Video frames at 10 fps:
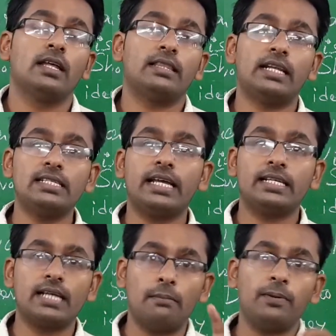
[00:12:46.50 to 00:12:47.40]
There is an
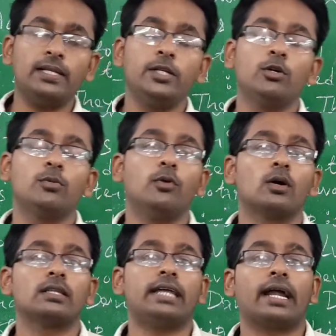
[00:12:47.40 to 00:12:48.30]
example in your
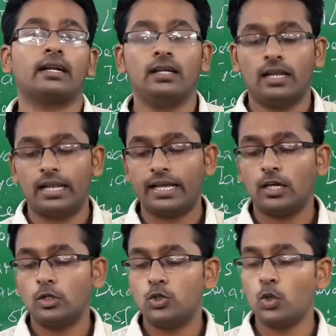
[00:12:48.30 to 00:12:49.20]
book that
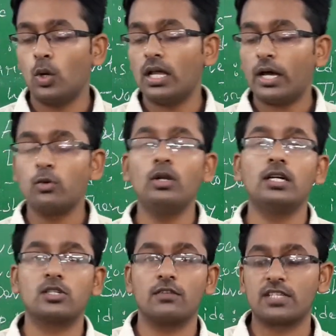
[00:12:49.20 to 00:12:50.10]
like Chola
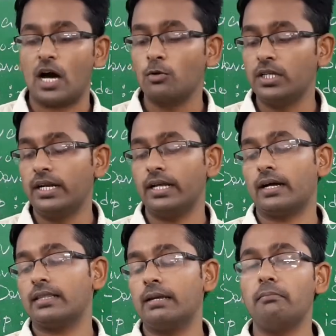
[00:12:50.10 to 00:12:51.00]
rulers of South
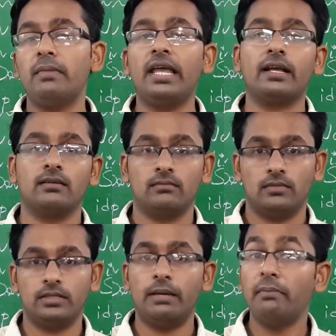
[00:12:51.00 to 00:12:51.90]
India, they
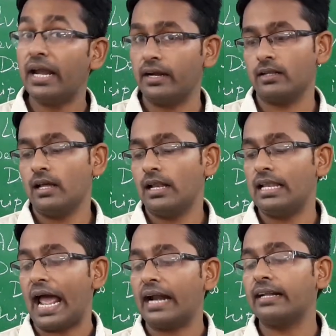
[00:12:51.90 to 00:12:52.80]
made
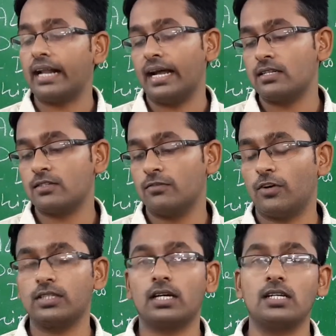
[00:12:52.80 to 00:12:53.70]
land grants
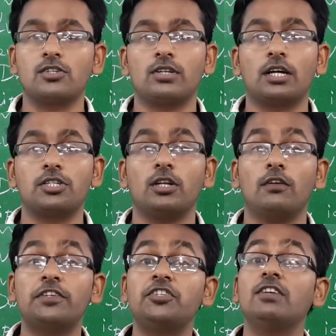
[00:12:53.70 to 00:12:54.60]
for the construction
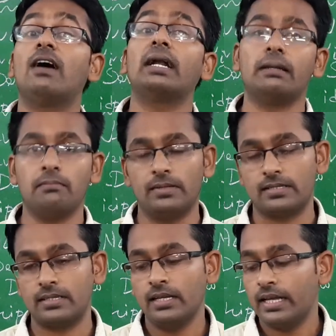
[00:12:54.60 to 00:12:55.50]
of Shiva
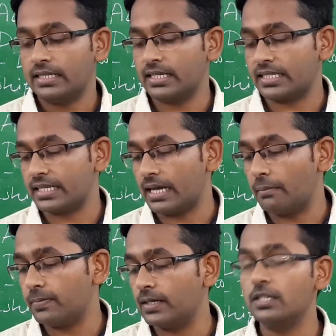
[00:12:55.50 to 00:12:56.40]
temples. Just
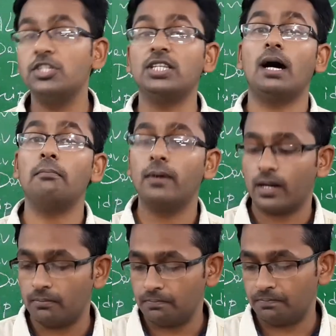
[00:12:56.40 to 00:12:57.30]
example,
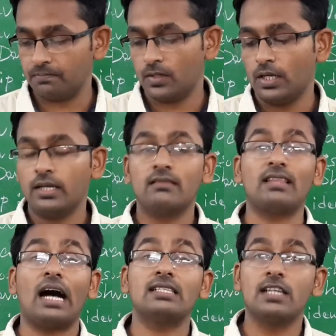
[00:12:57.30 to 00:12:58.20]
Chidambaram,
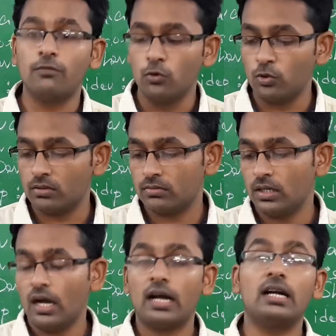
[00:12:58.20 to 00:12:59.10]
Tanjavur,
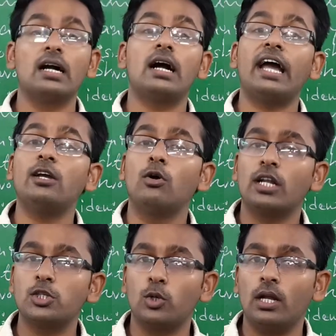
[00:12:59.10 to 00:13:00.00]

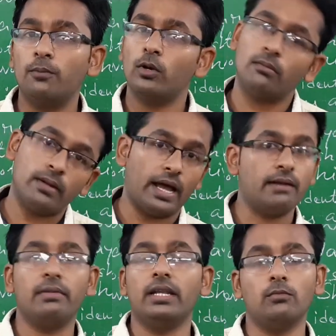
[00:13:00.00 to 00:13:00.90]
Gangaikonda Cholapuram
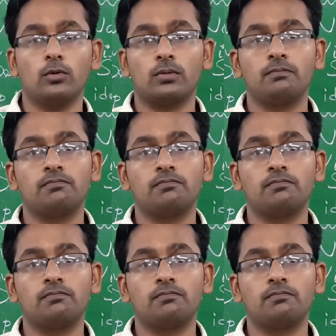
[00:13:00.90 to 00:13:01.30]
and many more.